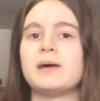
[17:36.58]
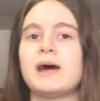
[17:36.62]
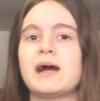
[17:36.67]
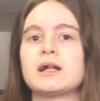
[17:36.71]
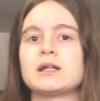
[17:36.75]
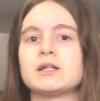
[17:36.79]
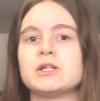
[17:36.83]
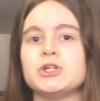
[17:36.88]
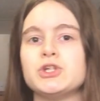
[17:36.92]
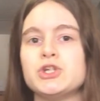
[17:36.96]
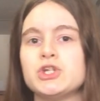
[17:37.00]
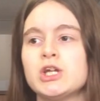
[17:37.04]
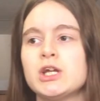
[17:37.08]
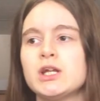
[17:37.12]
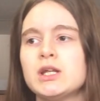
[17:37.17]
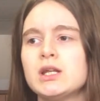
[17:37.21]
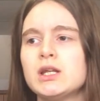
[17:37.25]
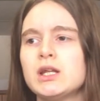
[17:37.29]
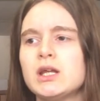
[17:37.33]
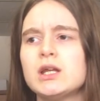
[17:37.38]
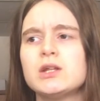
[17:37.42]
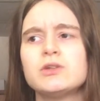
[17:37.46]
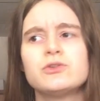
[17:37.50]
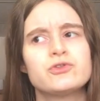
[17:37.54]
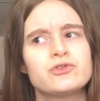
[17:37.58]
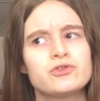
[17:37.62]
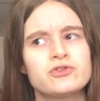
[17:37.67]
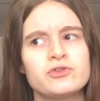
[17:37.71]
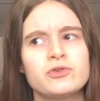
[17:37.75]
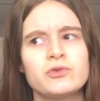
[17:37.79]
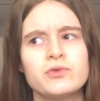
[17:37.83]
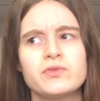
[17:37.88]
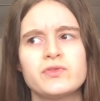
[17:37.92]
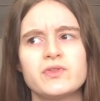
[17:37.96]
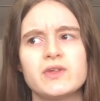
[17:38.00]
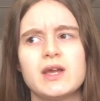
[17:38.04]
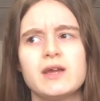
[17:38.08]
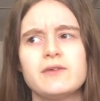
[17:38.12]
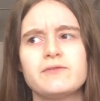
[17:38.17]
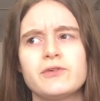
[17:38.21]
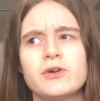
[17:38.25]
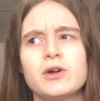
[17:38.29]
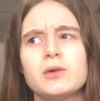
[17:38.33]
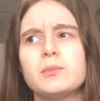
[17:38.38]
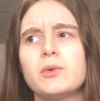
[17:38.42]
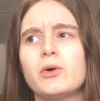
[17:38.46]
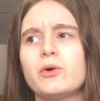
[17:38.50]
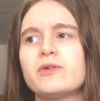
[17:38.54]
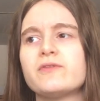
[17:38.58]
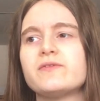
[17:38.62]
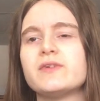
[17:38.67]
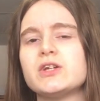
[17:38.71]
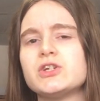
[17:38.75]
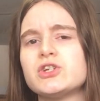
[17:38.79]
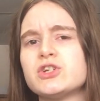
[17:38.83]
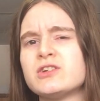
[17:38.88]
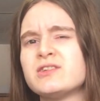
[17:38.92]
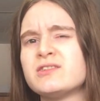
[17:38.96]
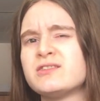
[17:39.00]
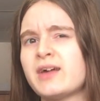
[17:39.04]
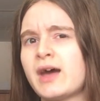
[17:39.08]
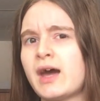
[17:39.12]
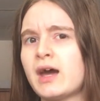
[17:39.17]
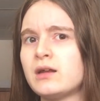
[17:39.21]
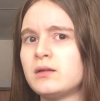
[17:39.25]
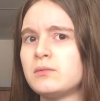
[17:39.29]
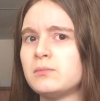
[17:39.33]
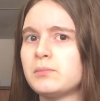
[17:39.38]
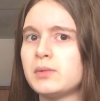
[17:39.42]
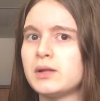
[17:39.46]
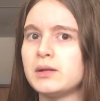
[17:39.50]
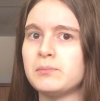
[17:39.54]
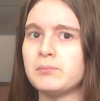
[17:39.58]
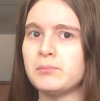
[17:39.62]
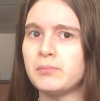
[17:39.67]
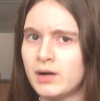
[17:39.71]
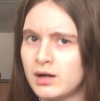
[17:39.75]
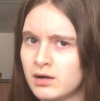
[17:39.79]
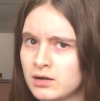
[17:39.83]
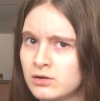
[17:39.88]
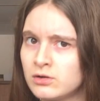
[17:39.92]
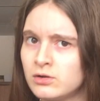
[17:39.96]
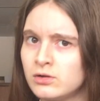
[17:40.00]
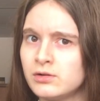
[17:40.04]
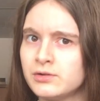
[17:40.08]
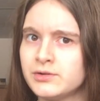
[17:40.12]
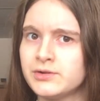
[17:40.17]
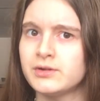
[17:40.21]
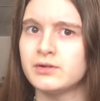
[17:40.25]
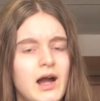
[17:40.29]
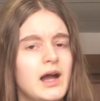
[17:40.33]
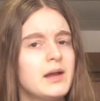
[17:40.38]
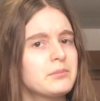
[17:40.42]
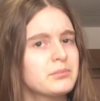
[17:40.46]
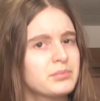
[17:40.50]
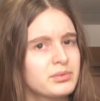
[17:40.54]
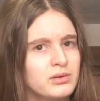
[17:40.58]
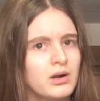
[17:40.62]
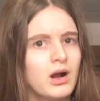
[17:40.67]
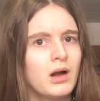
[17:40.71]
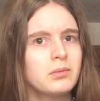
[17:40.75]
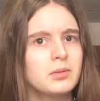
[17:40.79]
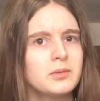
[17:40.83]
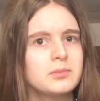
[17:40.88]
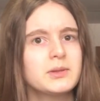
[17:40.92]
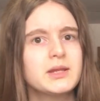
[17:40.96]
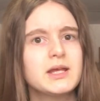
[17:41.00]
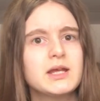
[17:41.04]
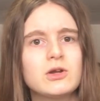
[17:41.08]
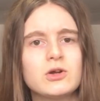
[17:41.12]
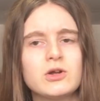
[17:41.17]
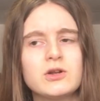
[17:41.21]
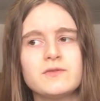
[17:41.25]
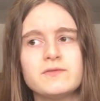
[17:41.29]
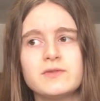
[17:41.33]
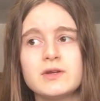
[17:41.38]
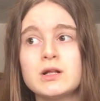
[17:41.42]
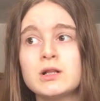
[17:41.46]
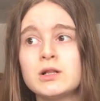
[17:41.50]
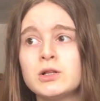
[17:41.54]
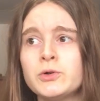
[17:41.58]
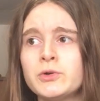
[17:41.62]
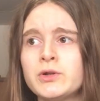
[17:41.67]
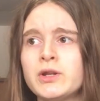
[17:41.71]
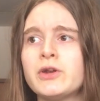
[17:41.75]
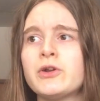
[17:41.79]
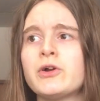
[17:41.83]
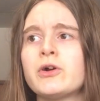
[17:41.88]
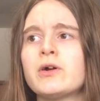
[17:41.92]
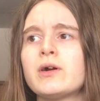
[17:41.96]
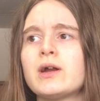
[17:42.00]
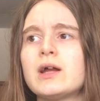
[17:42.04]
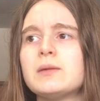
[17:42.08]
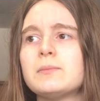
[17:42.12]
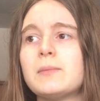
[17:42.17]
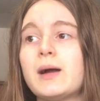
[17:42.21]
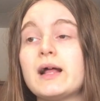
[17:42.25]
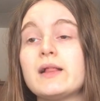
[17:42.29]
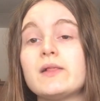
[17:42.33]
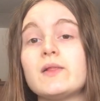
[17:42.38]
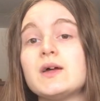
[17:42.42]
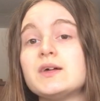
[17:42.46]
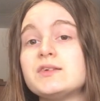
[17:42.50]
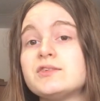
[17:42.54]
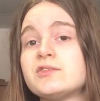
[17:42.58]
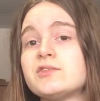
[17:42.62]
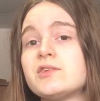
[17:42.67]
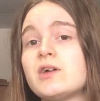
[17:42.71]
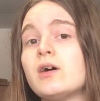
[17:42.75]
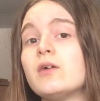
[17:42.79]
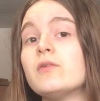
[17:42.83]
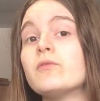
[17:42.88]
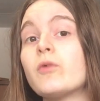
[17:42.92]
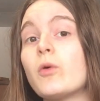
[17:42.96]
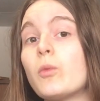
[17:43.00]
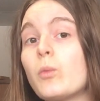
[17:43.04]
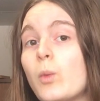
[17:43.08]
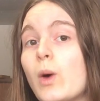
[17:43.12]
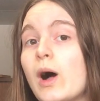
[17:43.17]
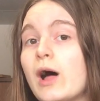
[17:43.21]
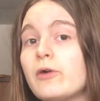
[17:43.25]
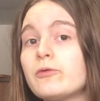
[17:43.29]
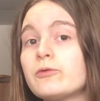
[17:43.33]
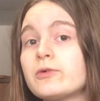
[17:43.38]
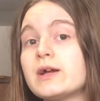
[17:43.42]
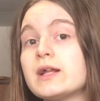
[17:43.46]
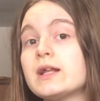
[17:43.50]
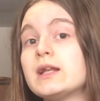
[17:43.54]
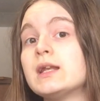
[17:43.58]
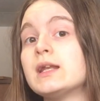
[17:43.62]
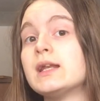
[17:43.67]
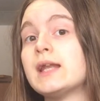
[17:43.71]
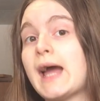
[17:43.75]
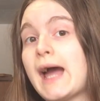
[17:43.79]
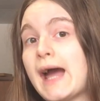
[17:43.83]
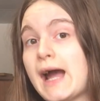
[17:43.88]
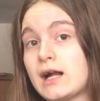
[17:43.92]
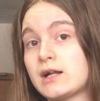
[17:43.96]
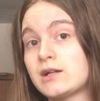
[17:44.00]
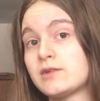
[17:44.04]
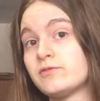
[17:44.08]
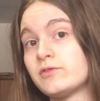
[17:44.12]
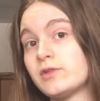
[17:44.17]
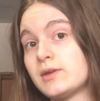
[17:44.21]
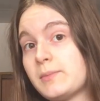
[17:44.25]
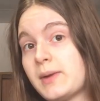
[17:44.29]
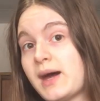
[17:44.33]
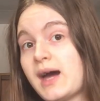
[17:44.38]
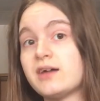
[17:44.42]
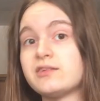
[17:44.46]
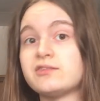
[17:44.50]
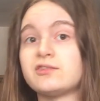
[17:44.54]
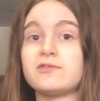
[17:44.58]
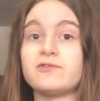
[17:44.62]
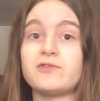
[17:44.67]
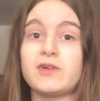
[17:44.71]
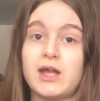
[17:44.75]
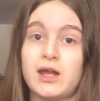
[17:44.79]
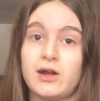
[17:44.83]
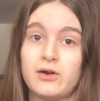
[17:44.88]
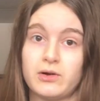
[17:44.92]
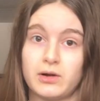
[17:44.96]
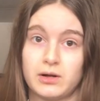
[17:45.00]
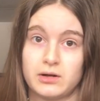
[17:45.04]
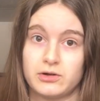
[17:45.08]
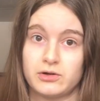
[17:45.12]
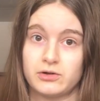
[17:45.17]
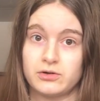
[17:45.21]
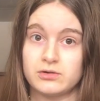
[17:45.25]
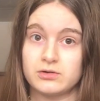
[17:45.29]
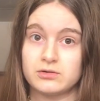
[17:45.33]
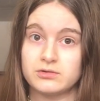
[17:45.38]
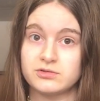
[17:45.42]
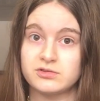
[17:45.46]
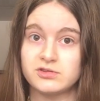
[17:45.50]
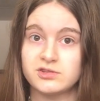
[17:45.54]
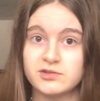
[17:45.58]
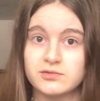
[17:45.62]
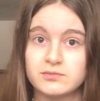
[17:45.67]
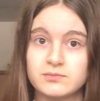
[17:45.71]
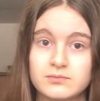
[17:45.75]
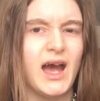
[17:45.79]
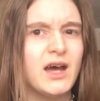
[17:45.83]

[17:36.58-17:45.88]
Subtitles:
back to Jyn, in truth, if her motivations hadn't been bungled, I probably could have included her in my list of well-written, actively passive characters.